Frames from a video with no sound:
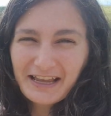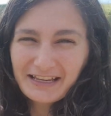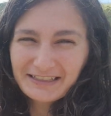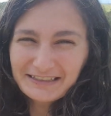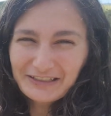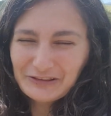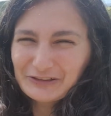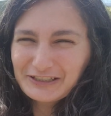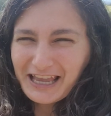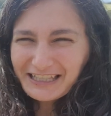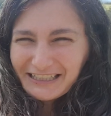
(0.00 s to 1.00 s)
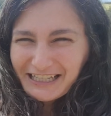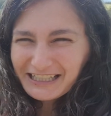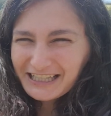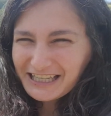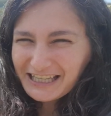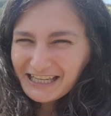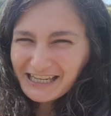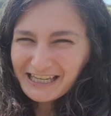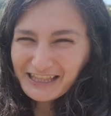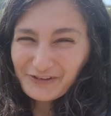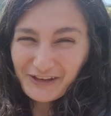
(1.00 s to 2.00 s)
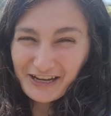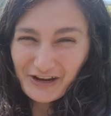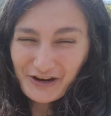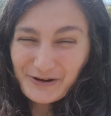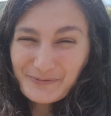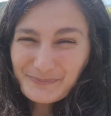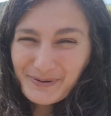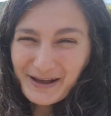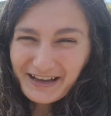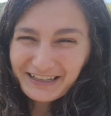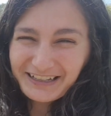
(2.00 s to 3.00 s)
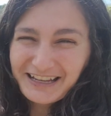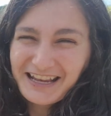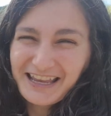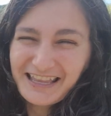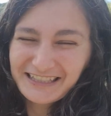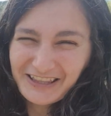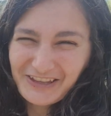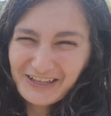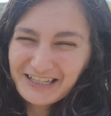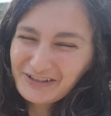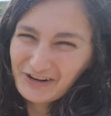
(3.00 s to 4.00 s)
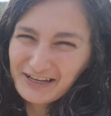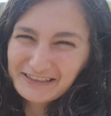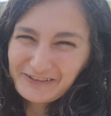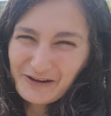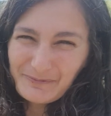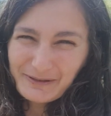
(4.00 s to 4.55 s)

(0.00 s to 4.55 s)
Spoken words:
It doesn't look as hilly in the video, but it's a 30 degree slope.